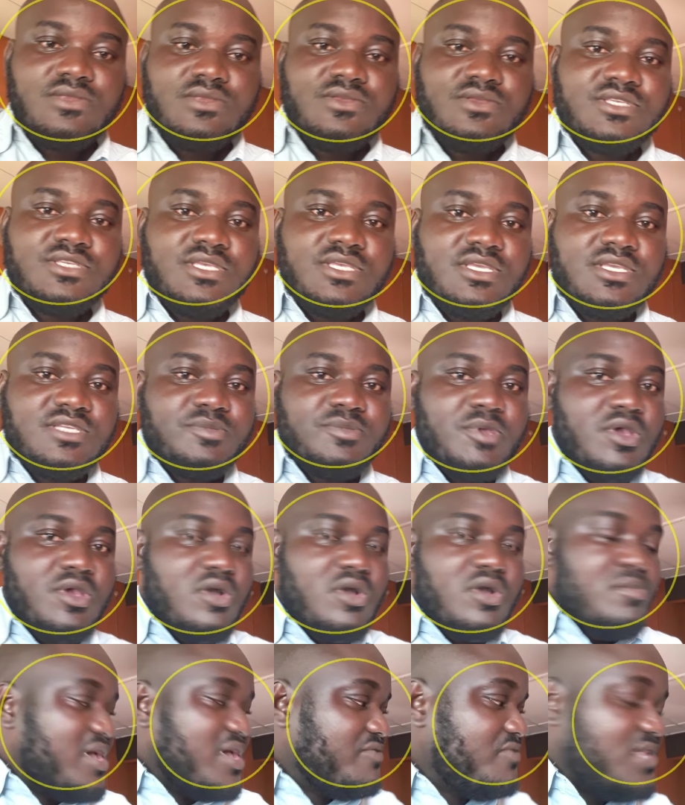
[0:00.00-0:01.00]
You see, it's
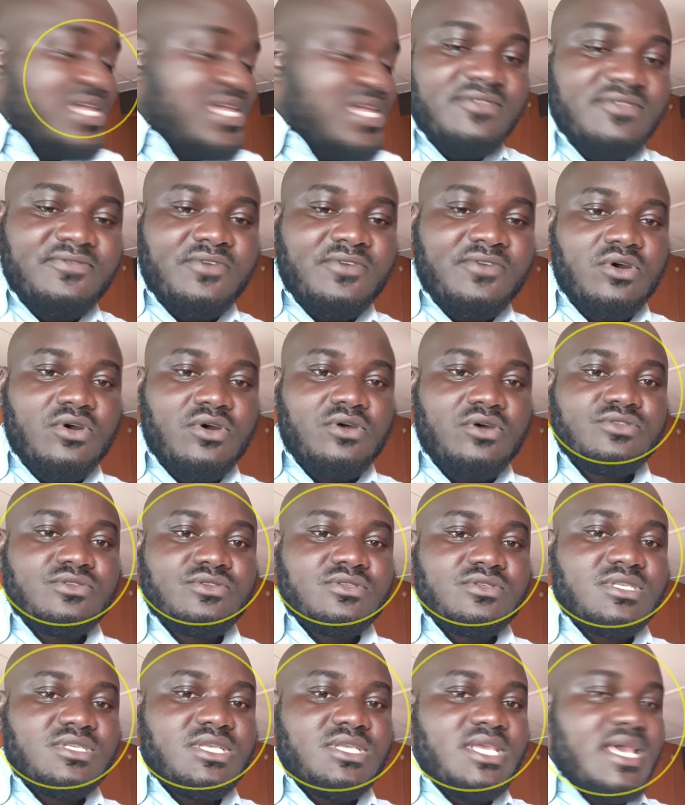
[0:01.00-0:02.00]
become evident for all
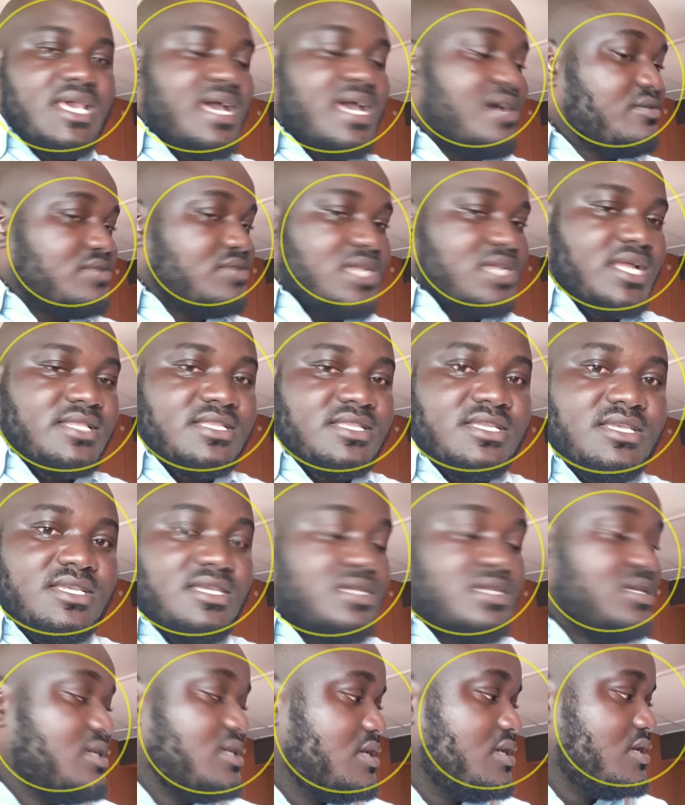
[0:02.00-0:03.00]
to see how that
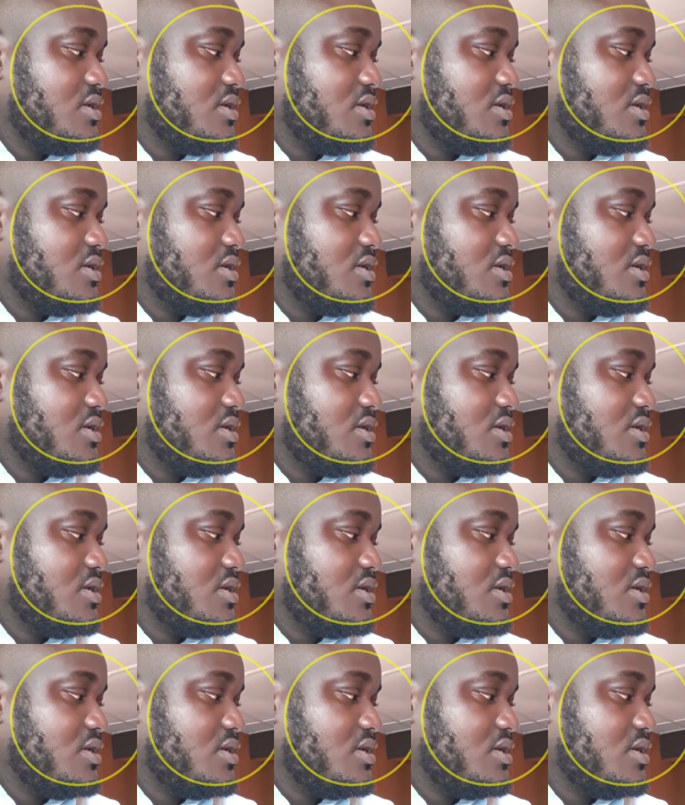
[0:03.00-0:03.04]
the